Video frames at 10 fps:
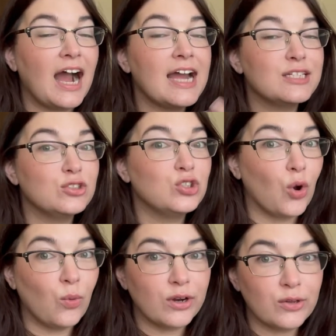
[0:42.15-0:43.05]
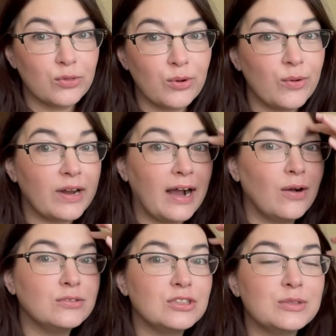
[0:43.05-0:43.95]
I don't want to throw it
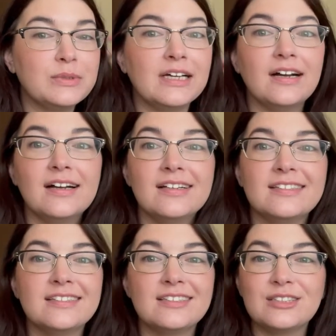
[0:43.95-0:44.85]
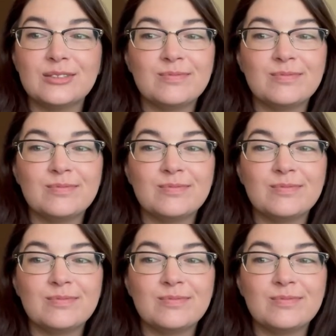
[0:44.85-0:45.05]
out just because